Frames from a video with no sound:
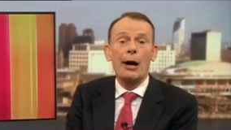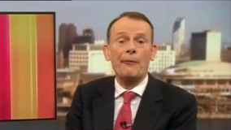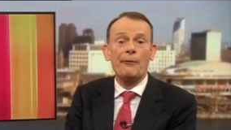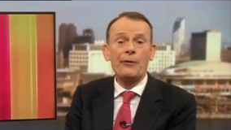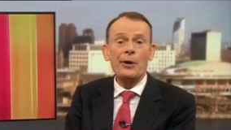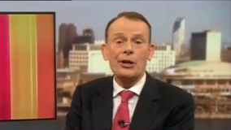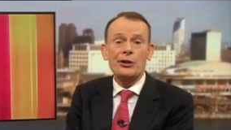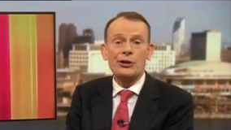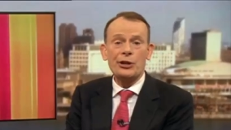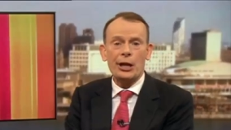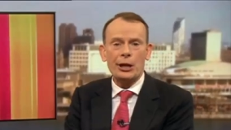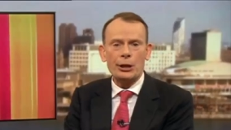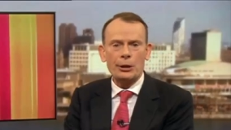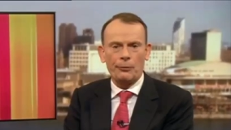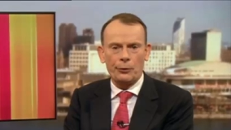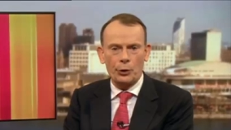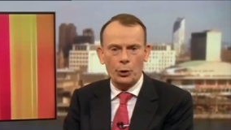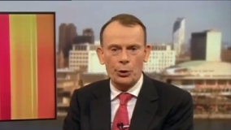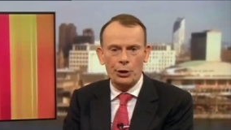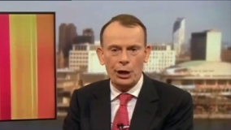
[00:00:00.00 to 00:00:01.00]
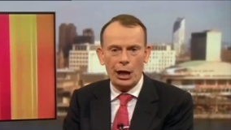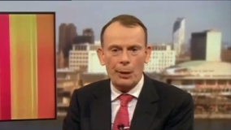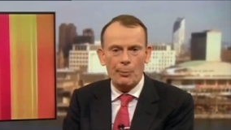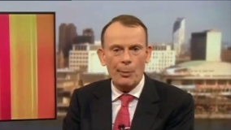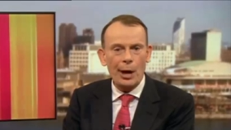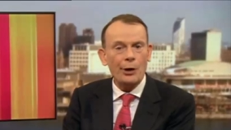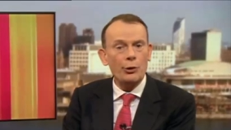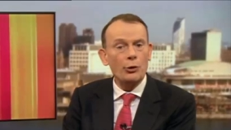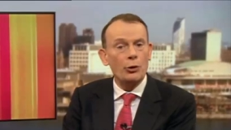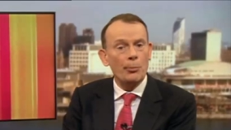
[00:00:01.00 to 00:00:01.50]
I first interviewed
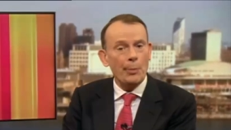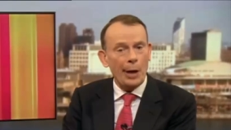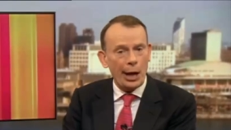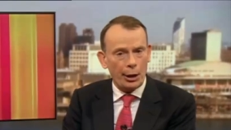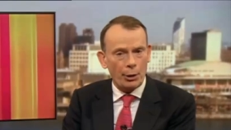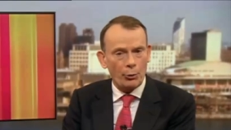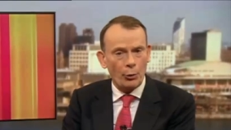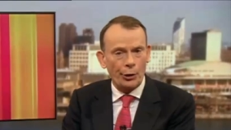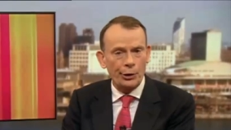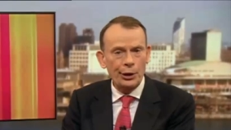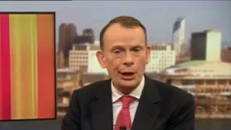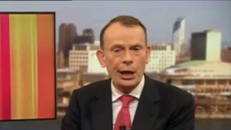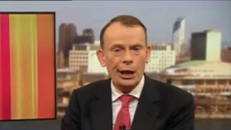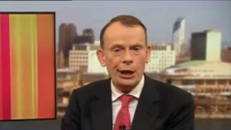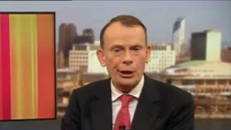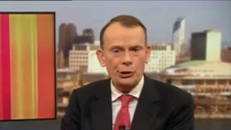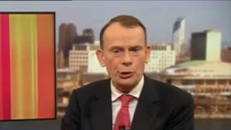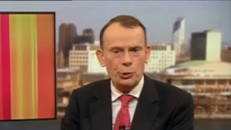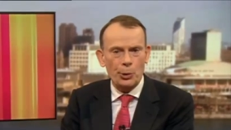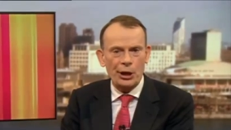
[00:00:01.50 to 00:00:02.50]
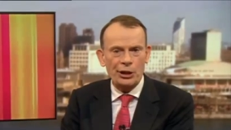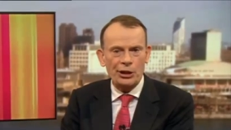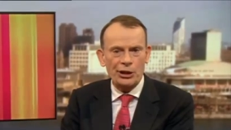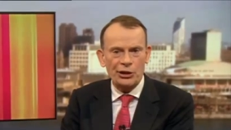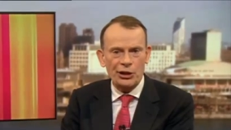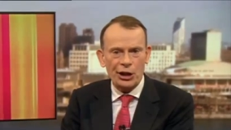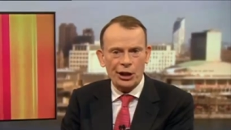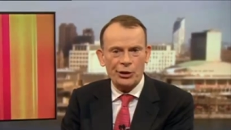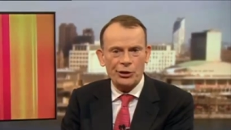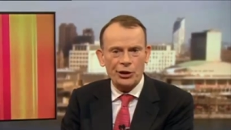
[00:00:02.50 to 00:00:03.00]
Emmanuel Macron in
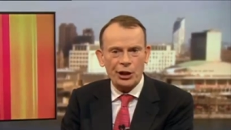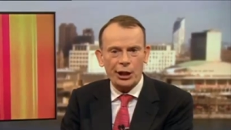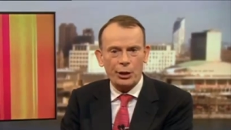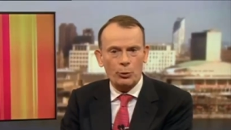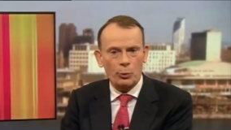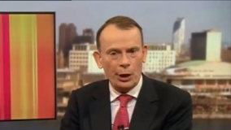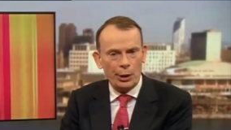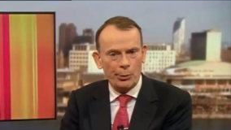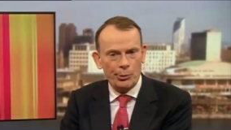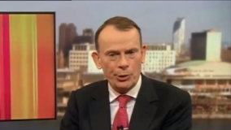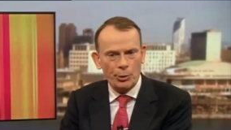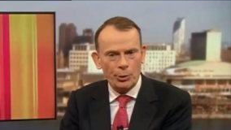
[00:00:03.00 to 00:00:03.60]
2016 when he